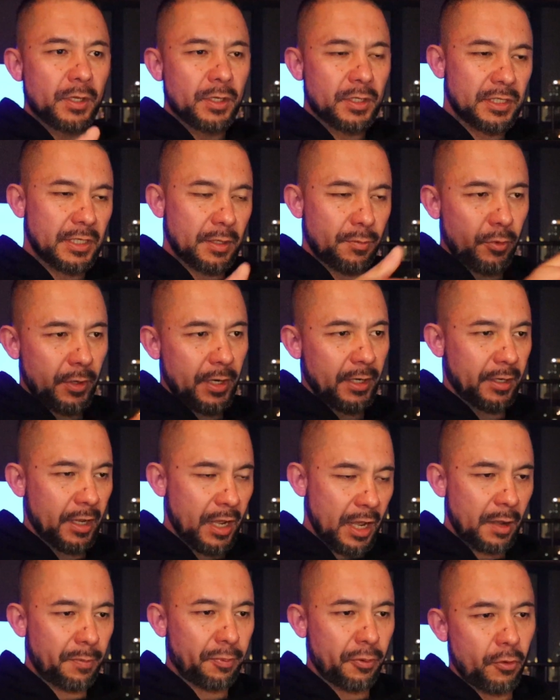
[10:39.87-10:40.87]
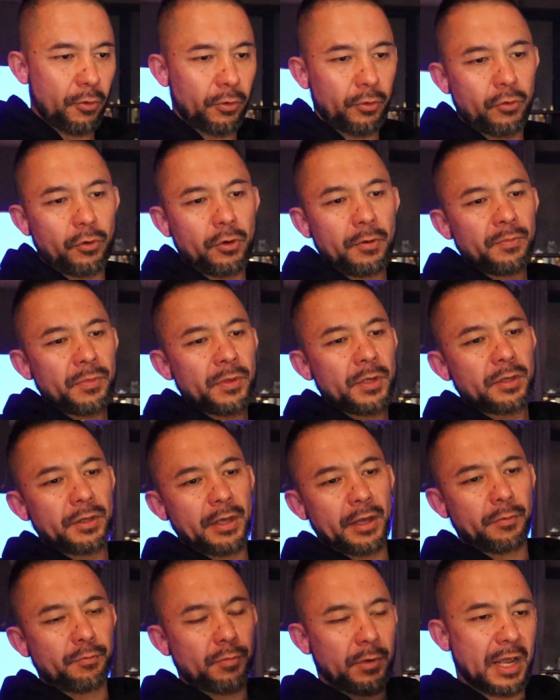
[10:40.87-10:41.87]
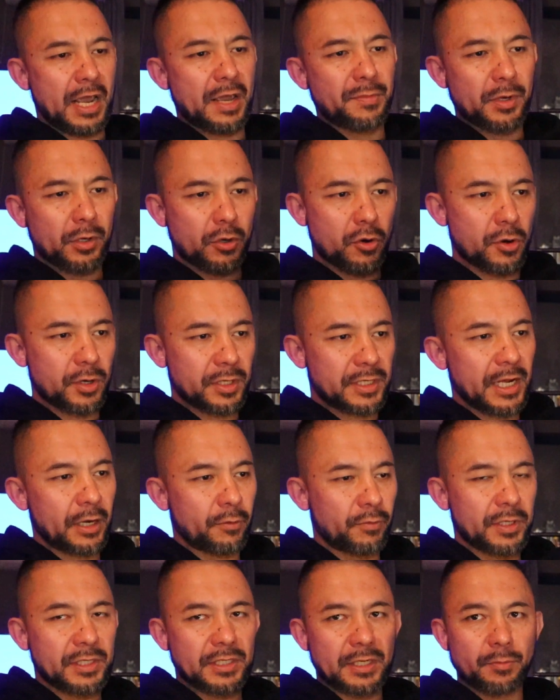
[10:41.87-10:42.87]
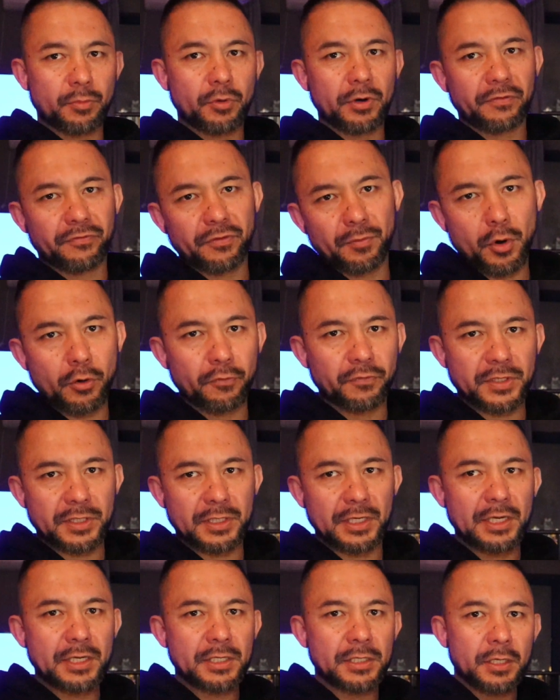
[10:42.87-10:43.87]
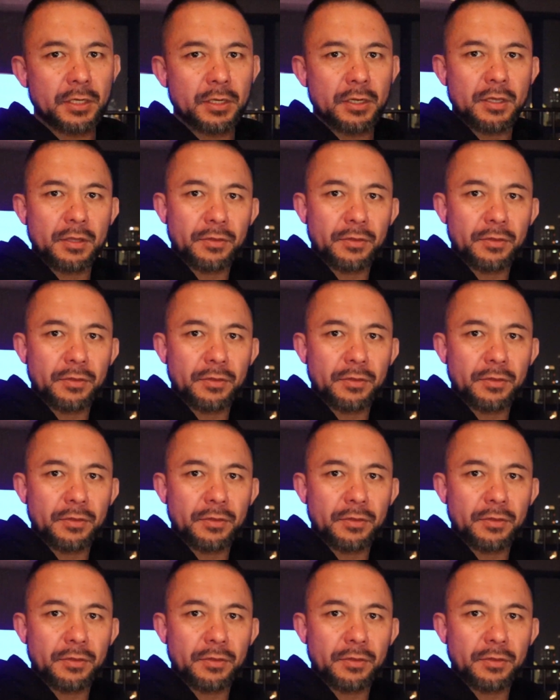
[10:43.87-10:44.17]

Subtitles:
someone at the airport or that came in contact with somebody from overseas.